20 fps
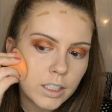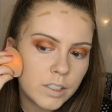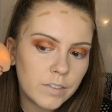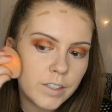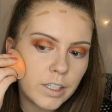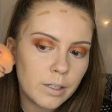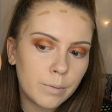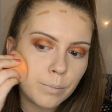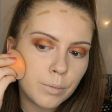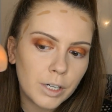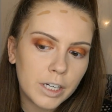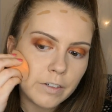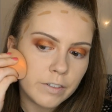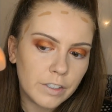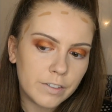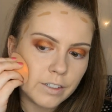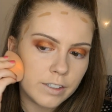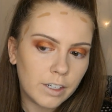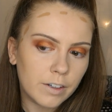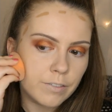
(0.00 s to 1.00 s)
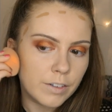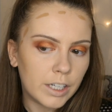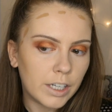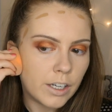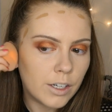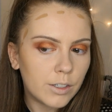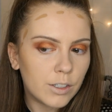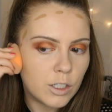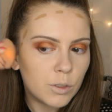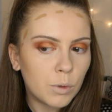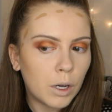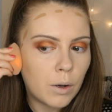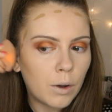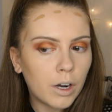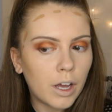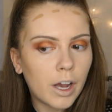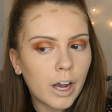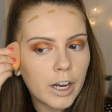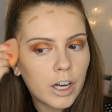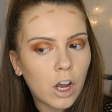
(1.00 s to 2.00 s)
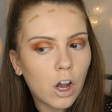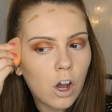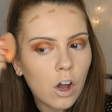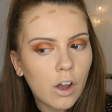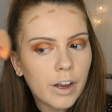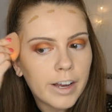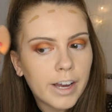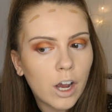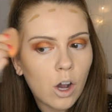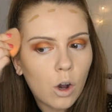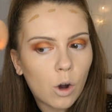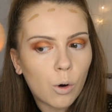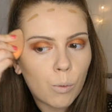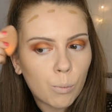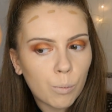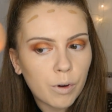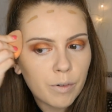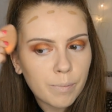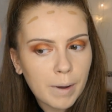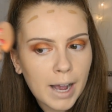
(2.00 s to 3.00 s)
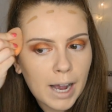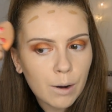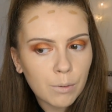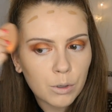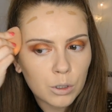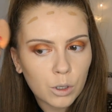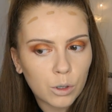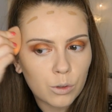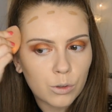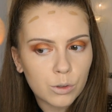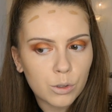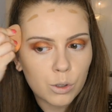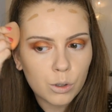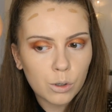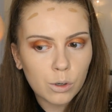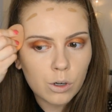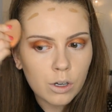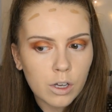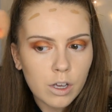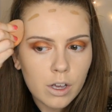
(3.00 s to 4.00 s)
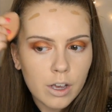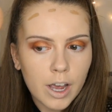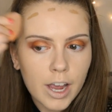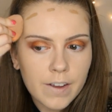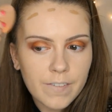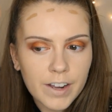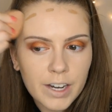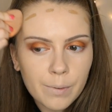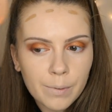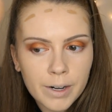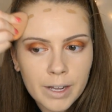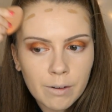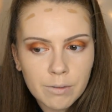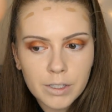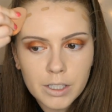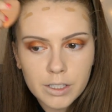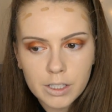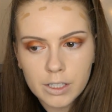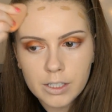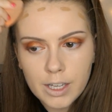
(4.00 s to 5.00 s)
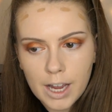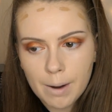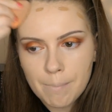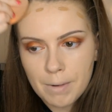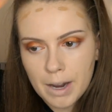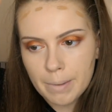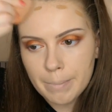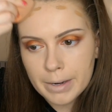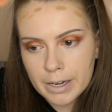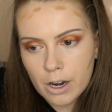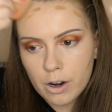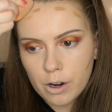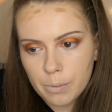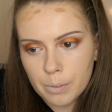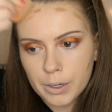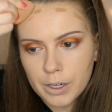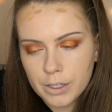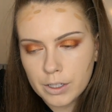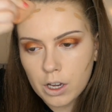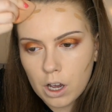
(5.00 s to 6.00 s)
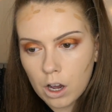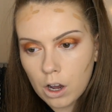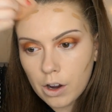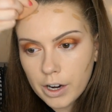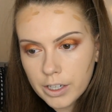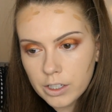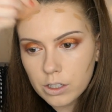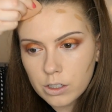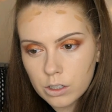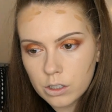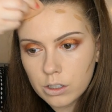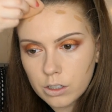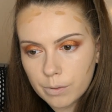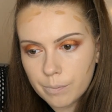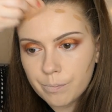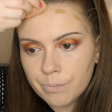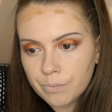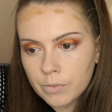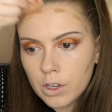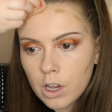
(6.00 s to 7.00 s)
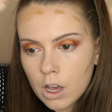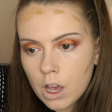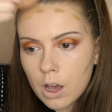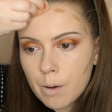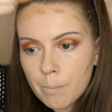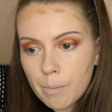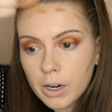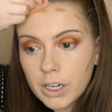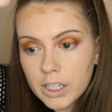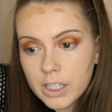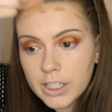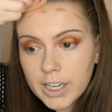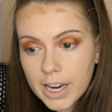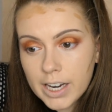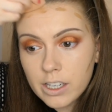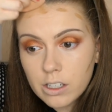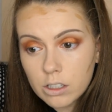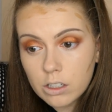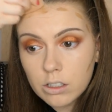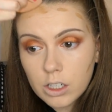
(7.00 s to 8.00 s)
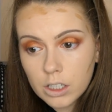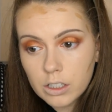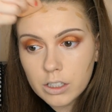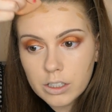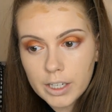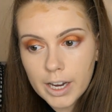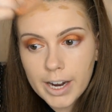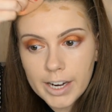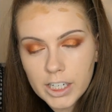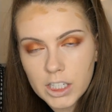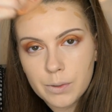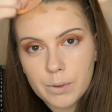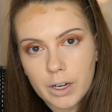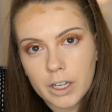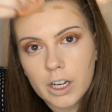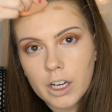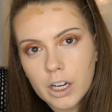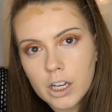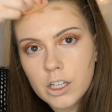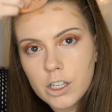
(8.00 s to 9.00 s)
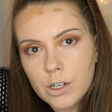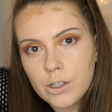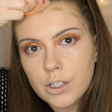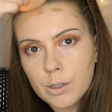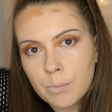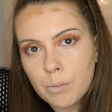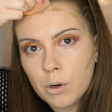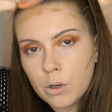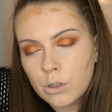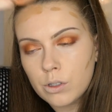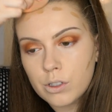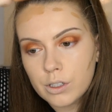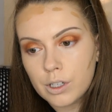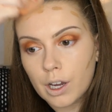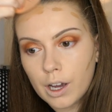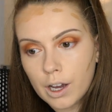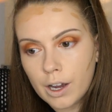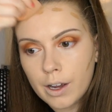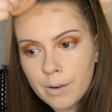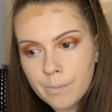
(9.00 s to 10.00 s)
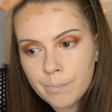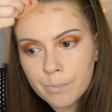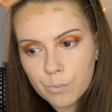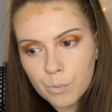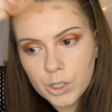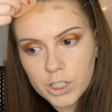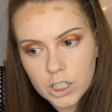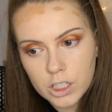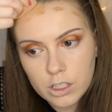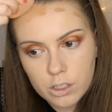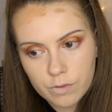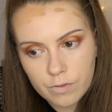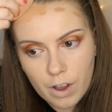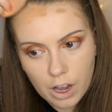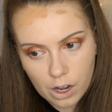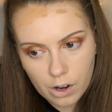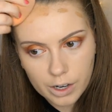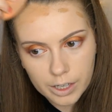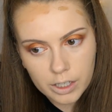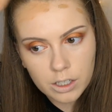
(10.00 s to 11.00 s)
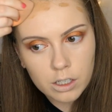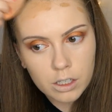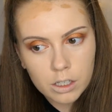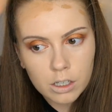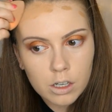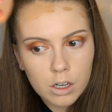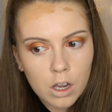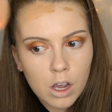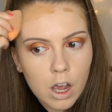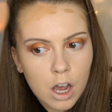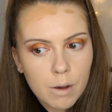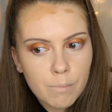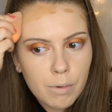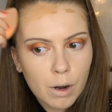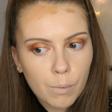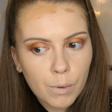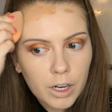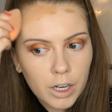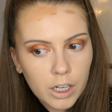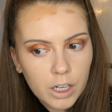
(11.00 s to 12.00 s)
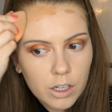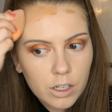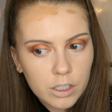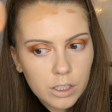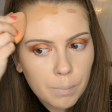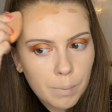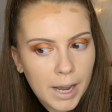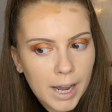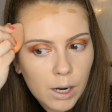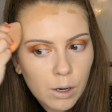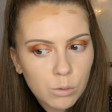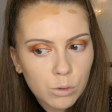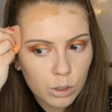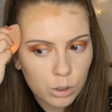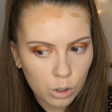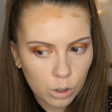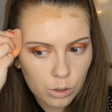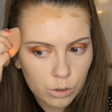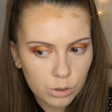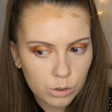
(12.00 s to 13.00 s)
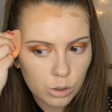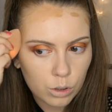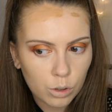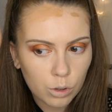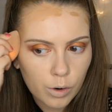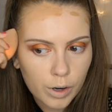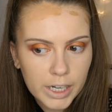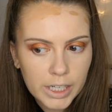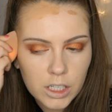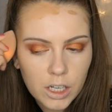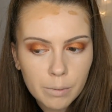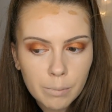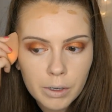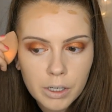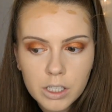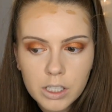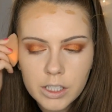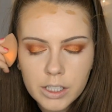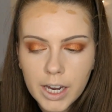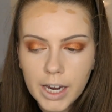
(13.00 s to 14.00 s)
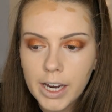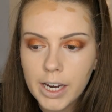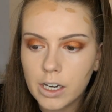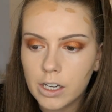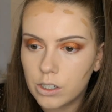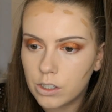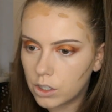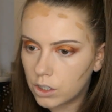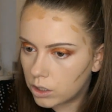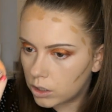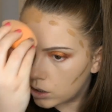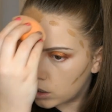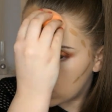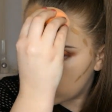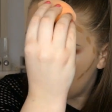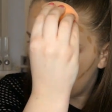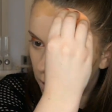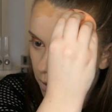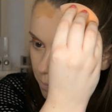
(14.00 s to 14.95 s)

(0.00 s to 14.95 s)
I've said in previous videos as well, like, I can't get on with powder contour. If anyone else is the same, let me know, because my skin just doesn't take to it. Like, I can use a bronzer, which isn't fine, but when I use a powder contour, it's like my skin just